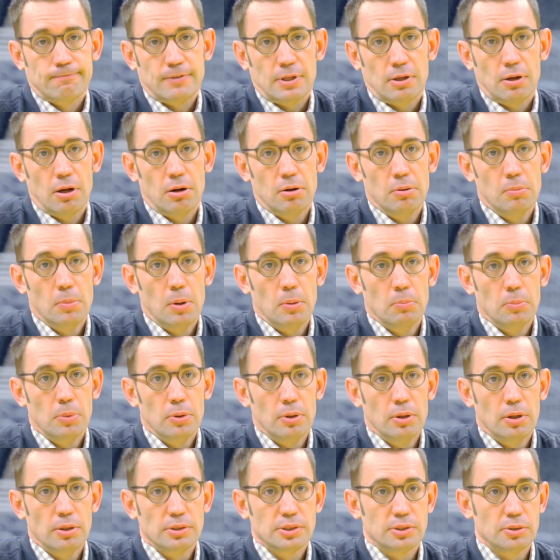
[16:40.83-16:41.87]
I
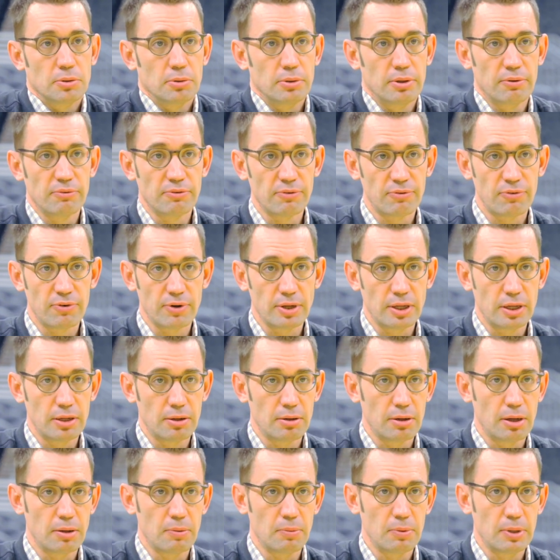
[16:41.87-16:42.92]
remember, I still never forget,
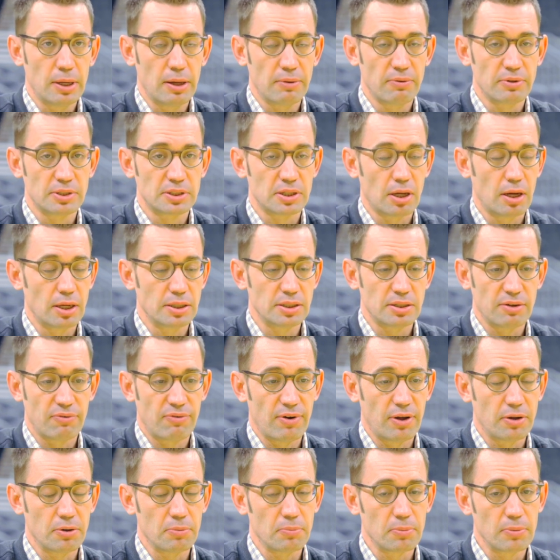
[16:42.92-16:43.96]
right? We had the signs. I
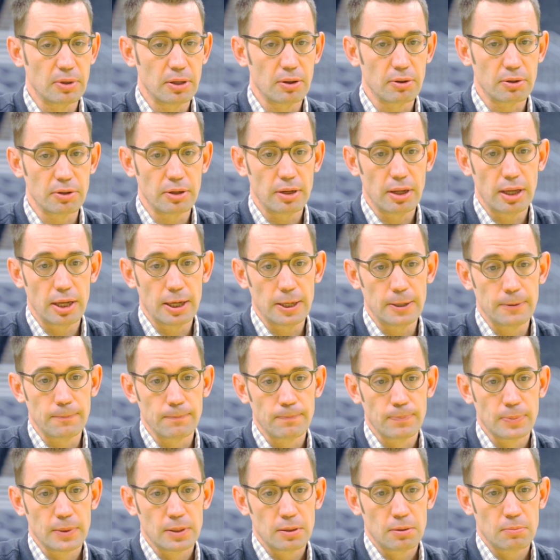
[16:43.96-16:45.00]
found them the other day.
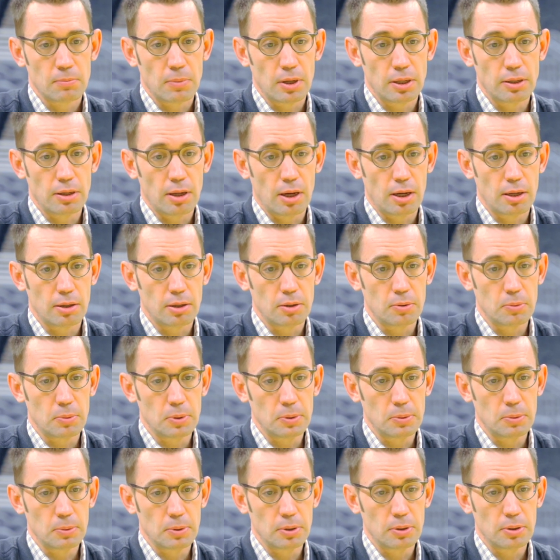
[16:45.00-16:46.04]
My daughter,
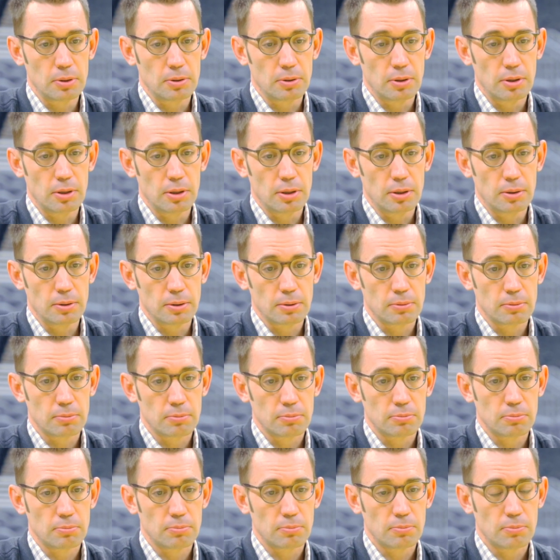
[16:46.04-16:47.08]
we were, uh,
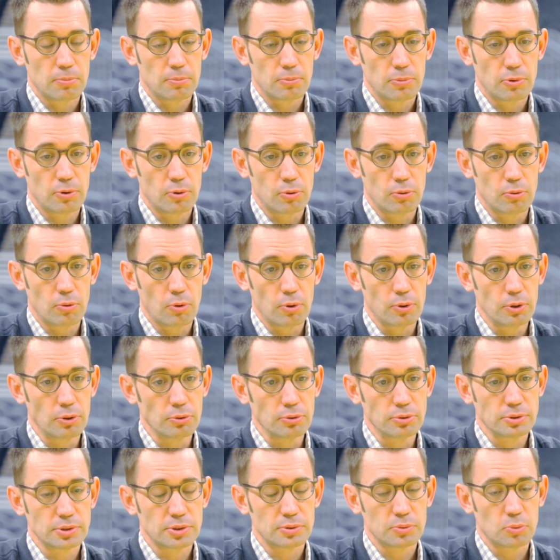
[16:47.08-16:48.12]
the
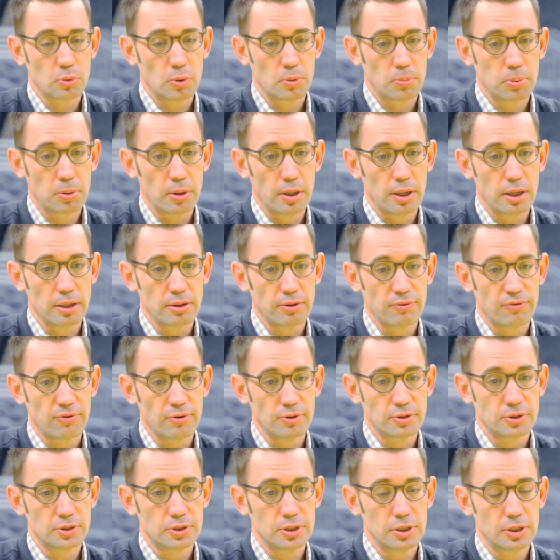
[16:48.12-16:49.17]
Royals were playing the
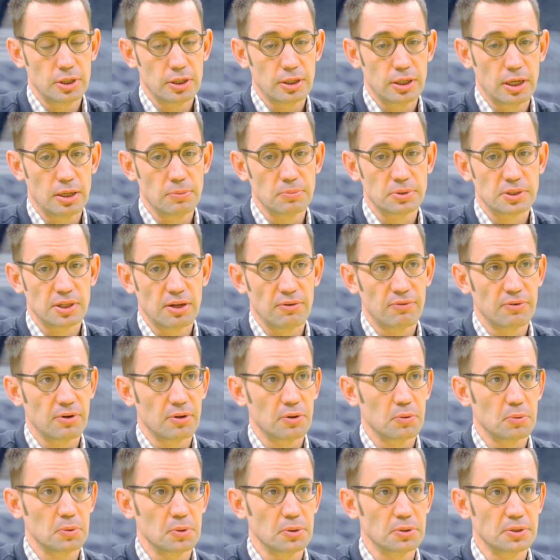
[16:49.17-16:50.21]
first year, game seven
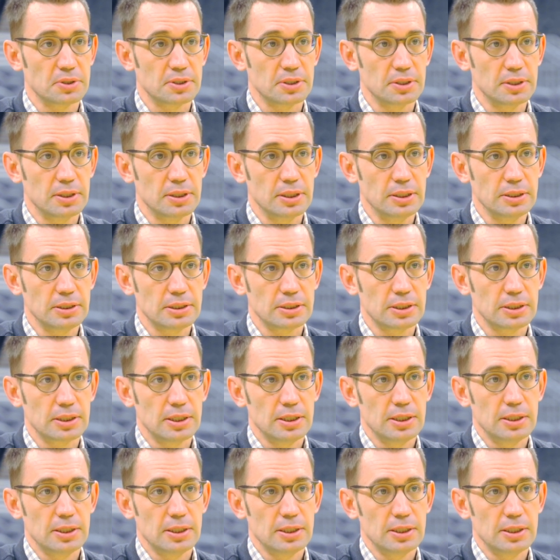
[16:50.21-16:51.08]
of the World Series.